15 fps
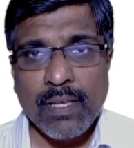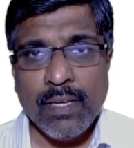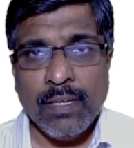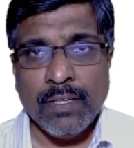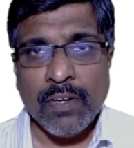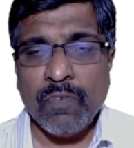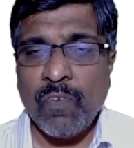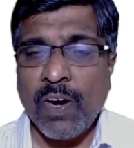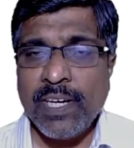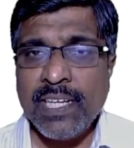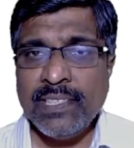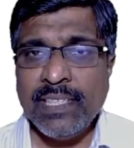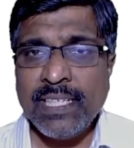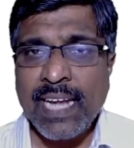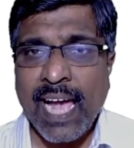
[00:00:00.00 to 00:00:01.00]
Now what
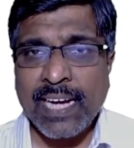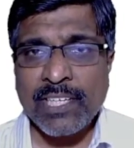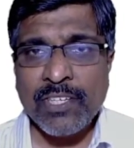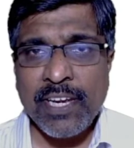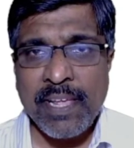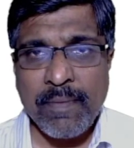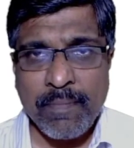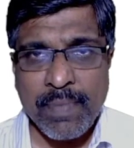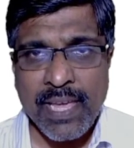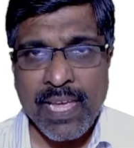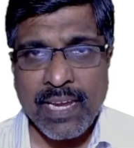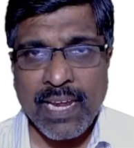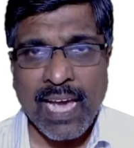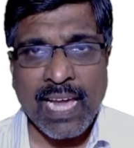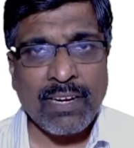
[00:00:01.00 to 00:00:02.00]
does it actually
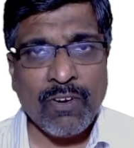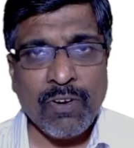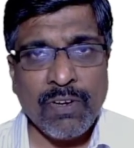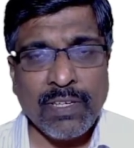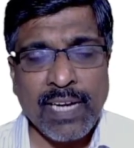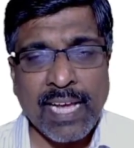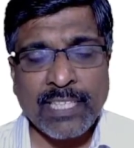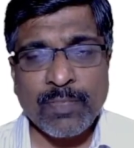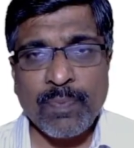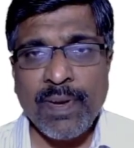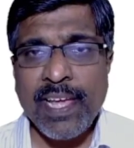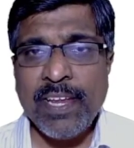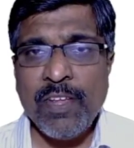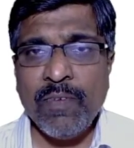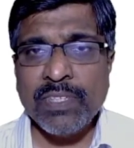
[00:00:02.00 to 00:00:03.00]
mean? I'll go and
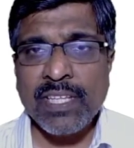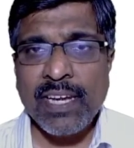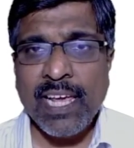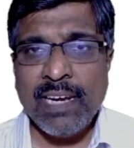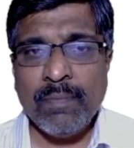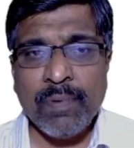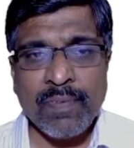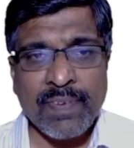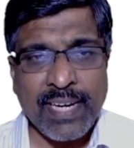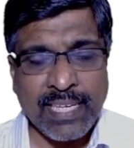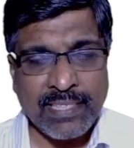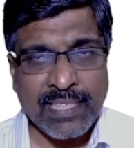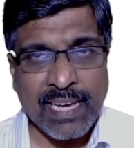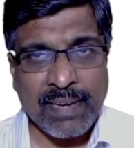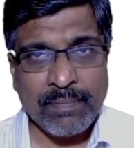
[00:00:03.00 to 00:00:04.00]
explain you with the help of an
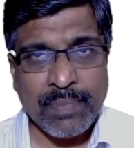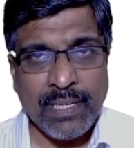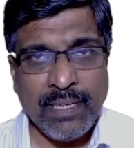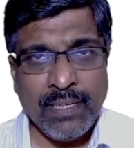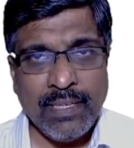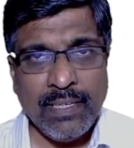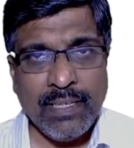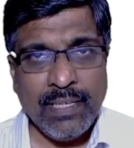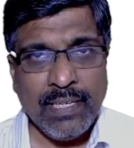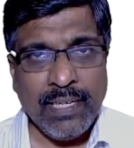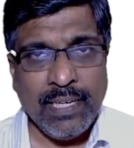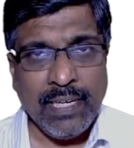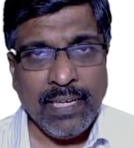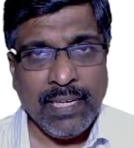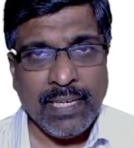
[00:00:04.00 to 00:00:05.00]
example.
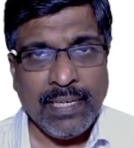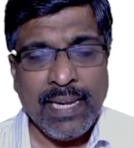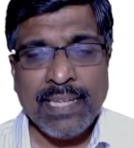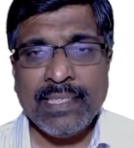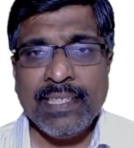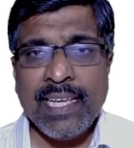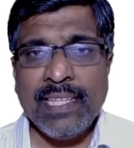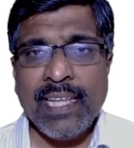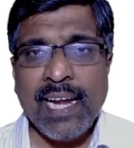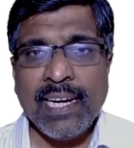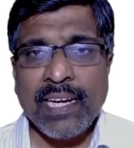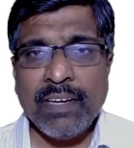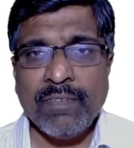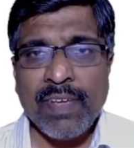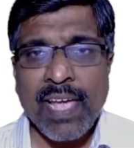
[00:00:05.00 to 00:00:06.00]
Let's say
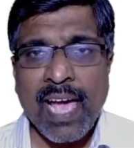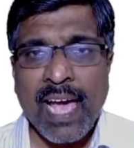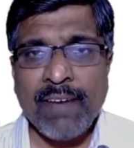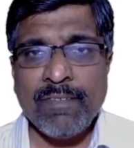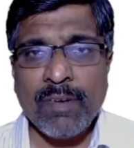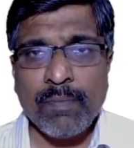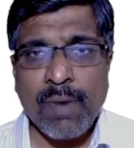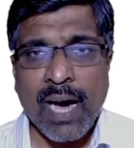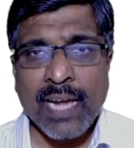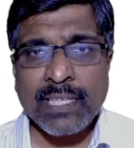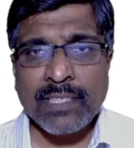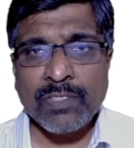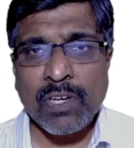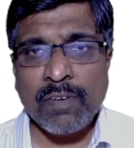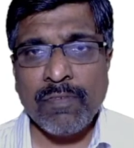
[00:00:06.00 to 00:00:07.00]
that we have
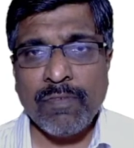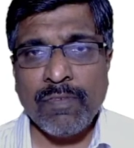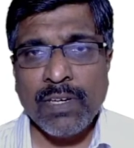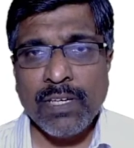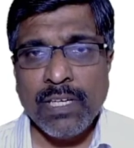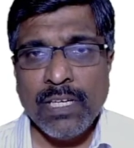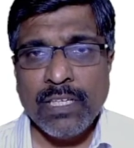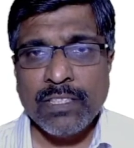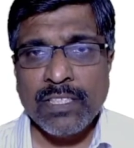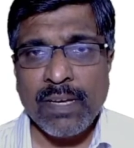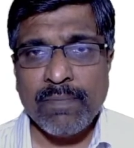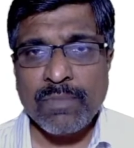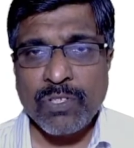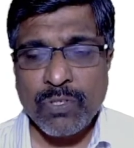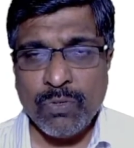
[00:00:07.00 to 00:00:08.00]
marks of
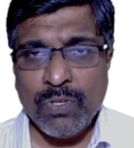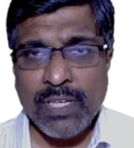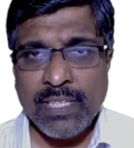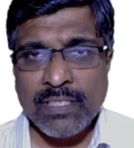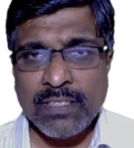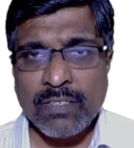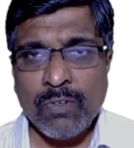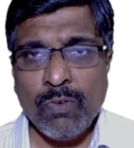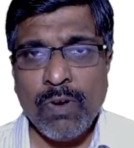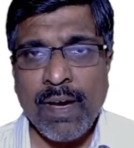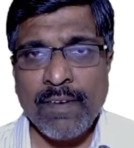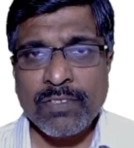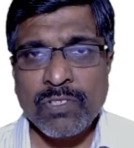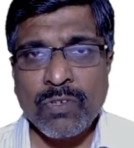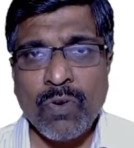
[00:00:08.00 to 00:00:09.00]
some students who
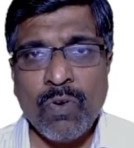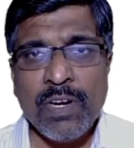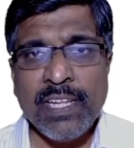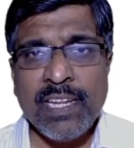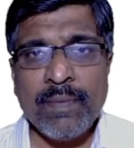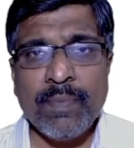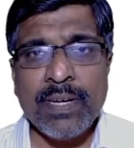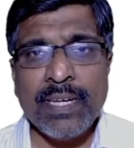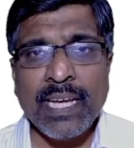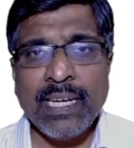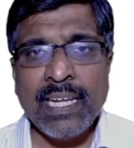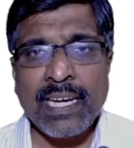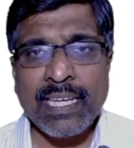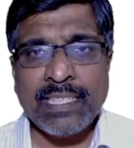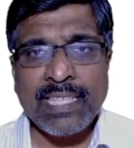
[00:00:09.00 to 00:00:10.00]
have scored in a
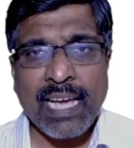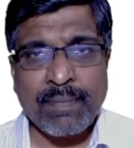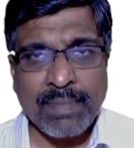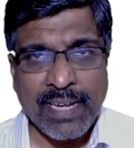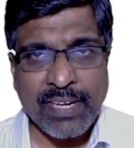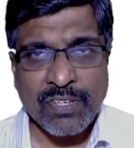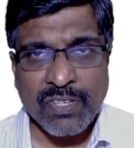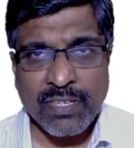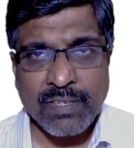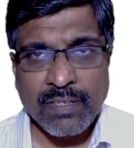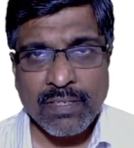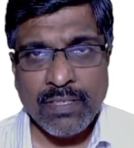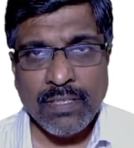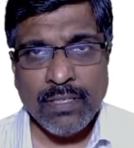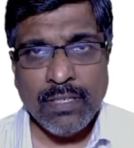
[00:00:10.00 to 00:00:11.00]
particular examination.
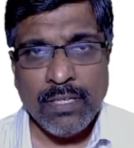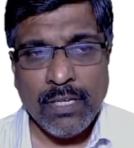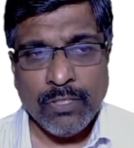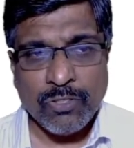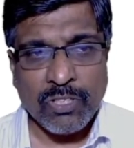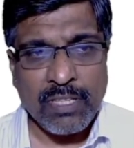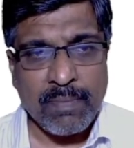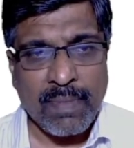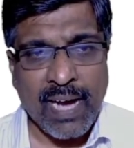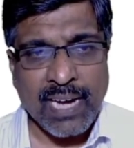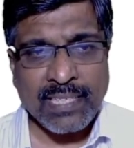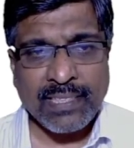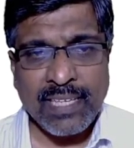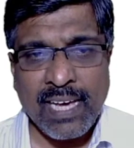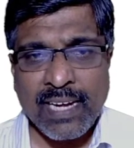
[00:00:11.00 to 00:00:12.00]
So the
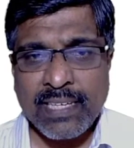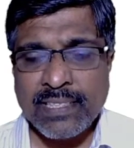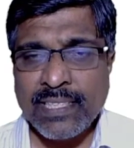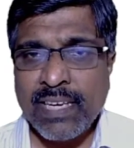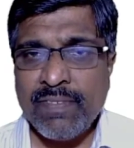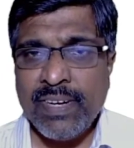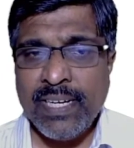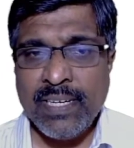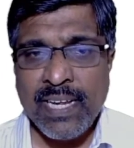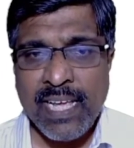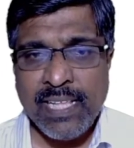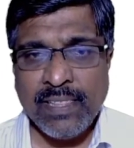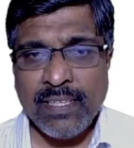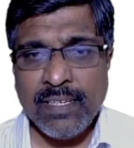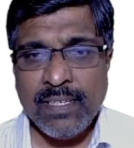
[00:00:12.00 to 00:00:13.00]
marks are
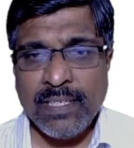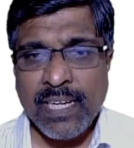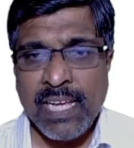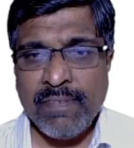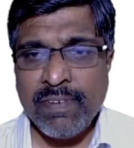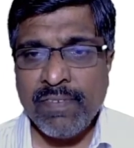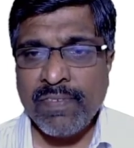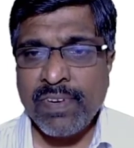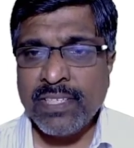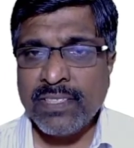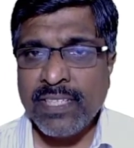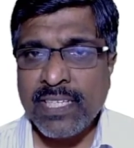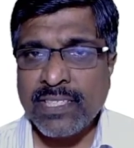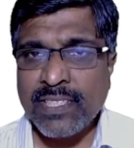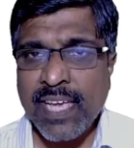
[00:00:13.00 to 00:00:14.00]
70, 30,
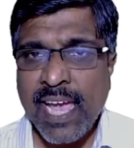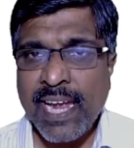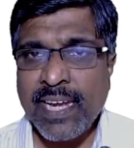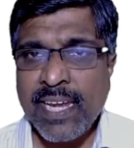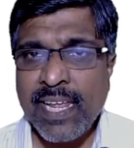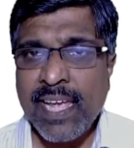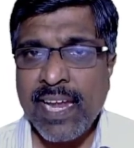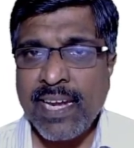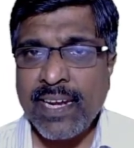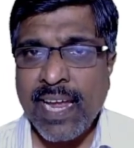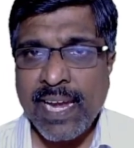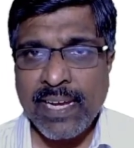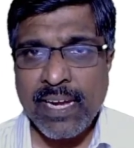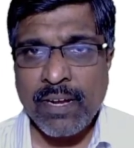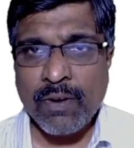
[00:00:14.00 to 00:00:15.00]
56, 80 and
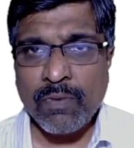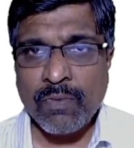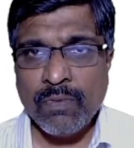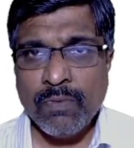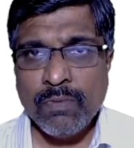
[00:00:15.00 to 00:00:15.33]
92.